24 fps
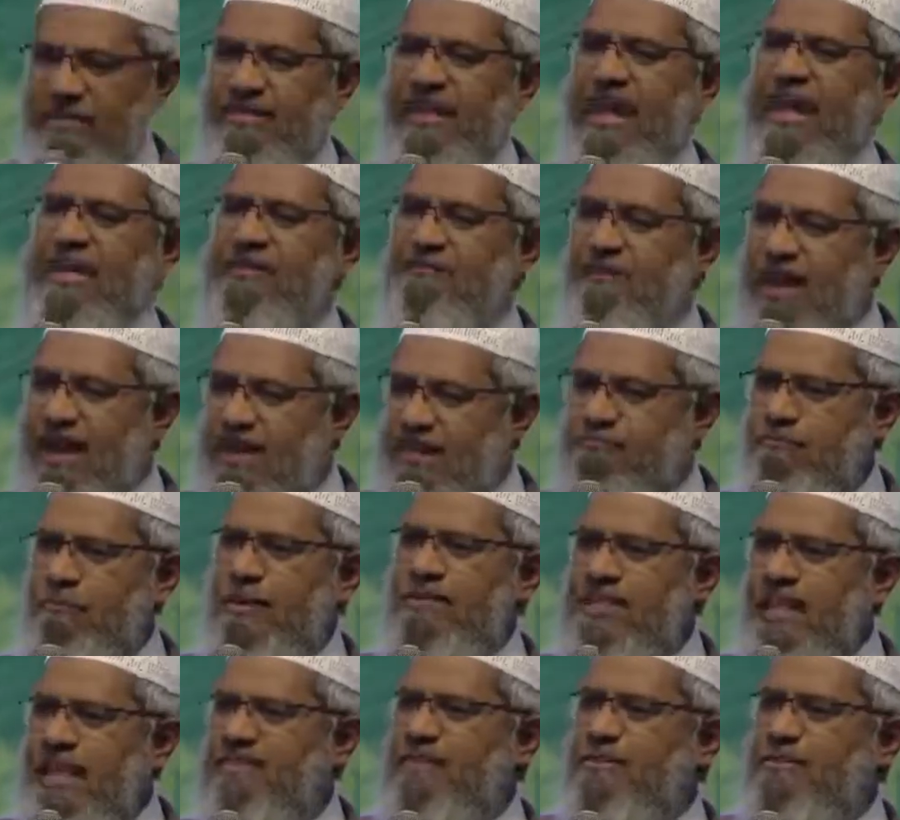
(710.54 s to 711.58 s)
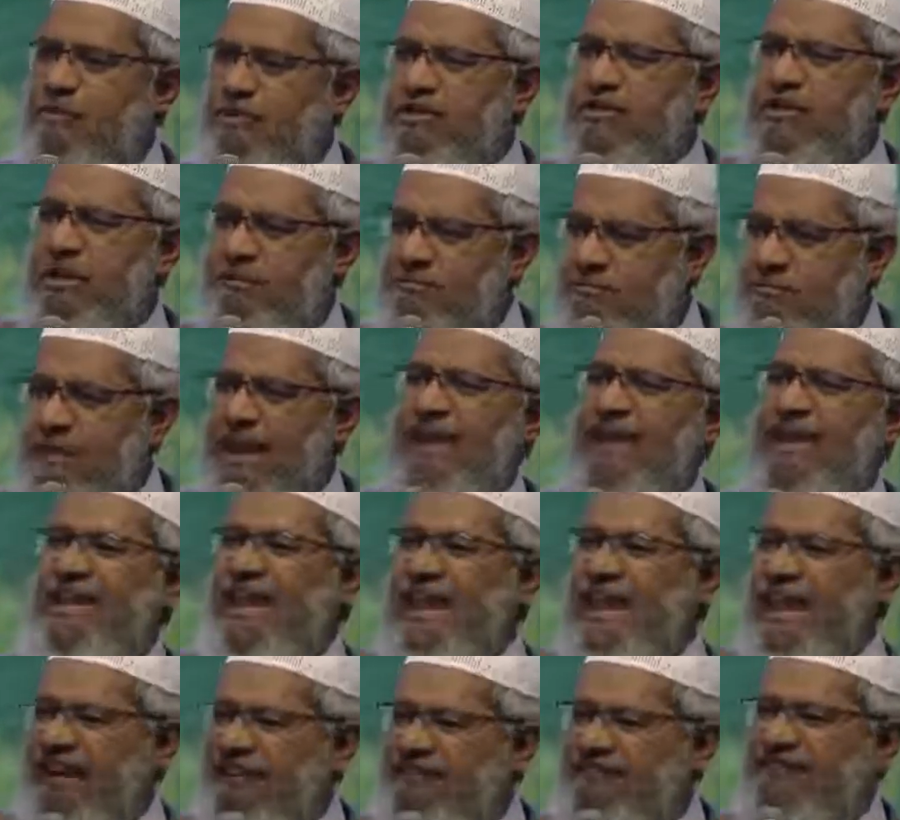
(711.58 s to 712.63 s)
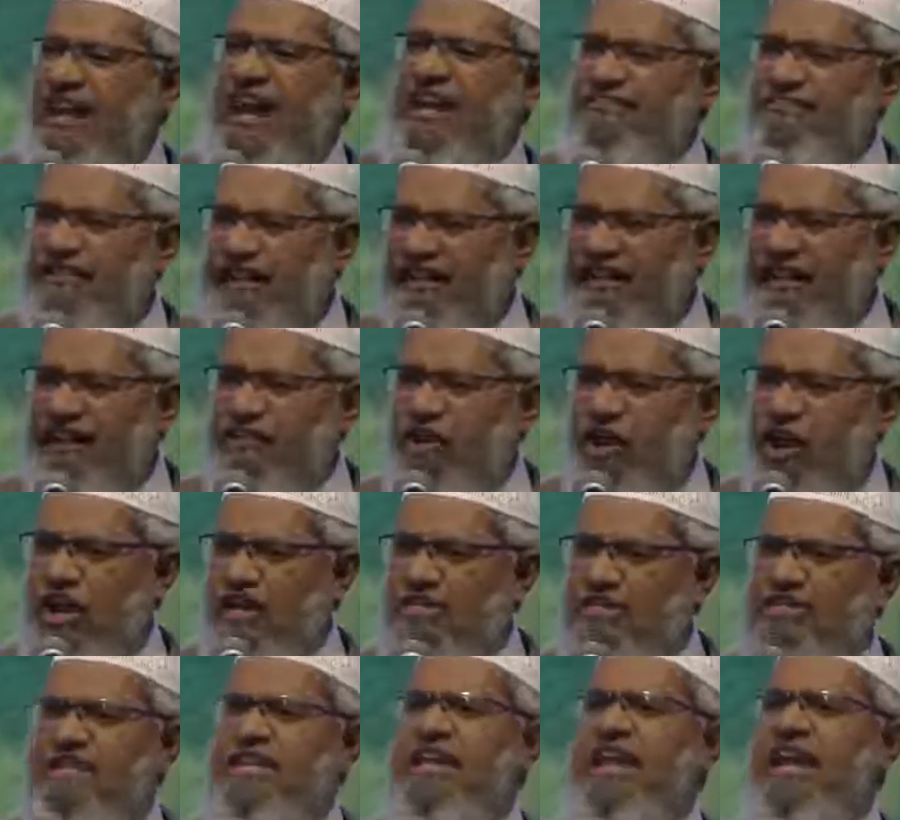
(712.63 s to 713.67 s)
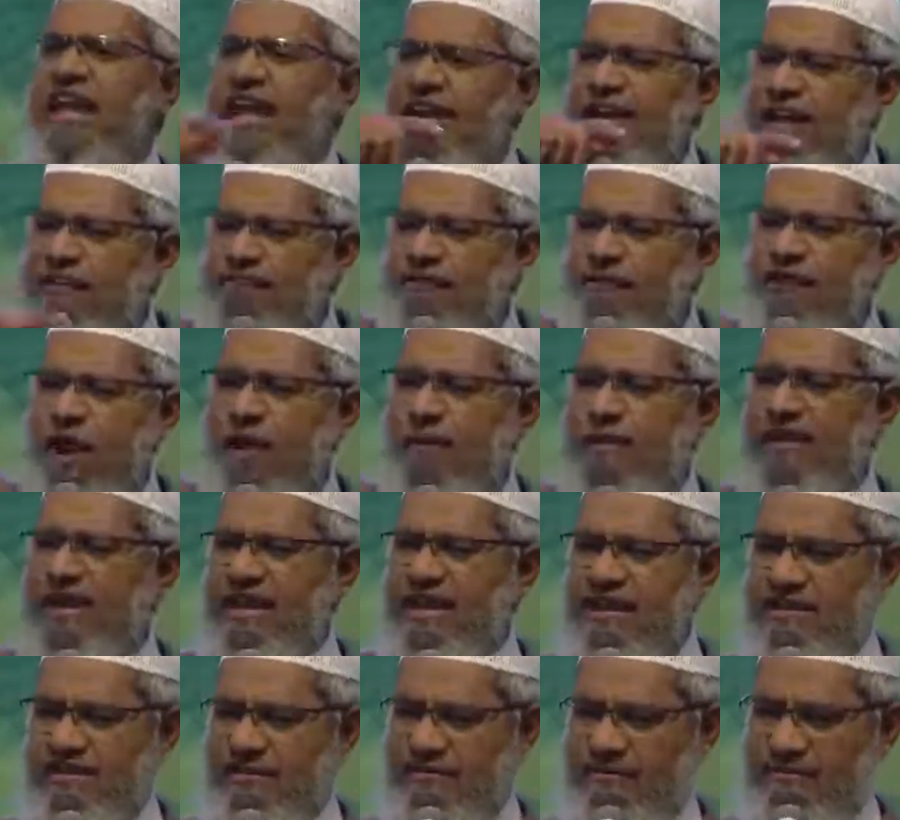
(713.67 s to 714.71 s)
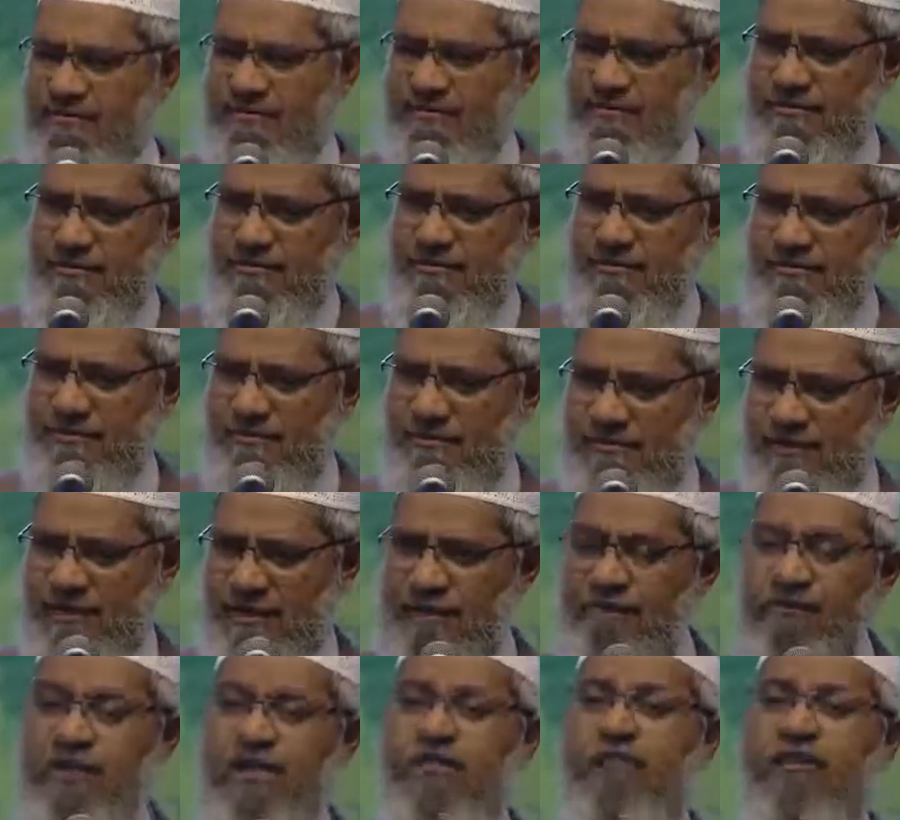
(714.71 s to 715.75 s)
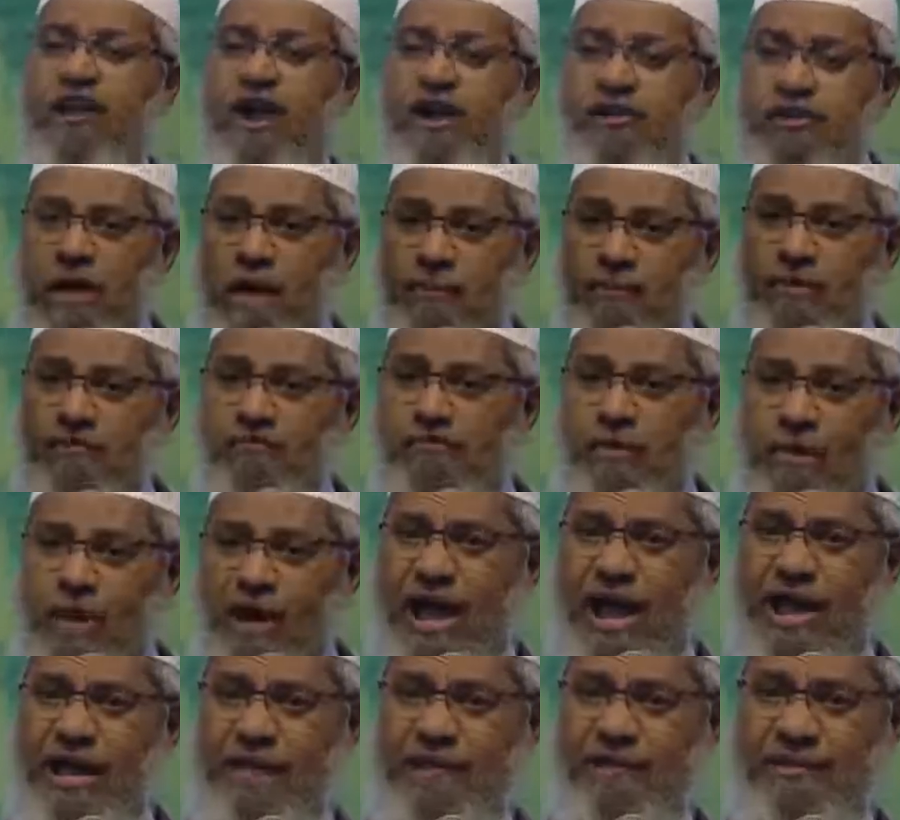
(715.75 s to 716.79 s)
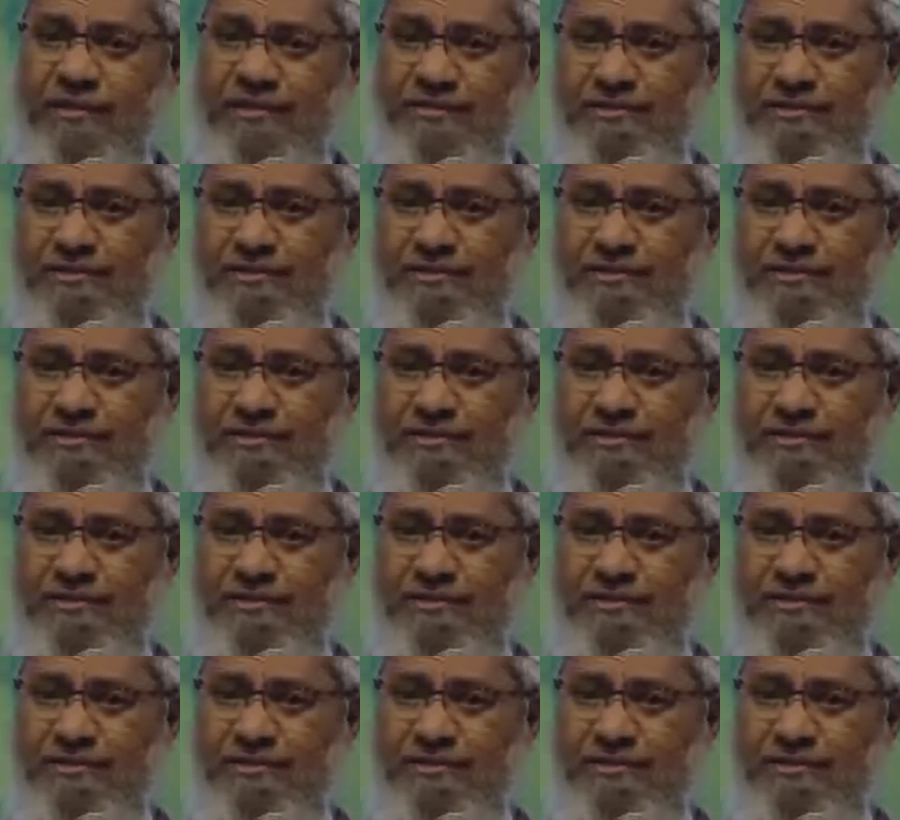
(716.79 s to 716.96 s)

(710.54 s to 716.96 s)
The advancement that the Muslims made in science and technology, it is phenomenal. We were on top of the world.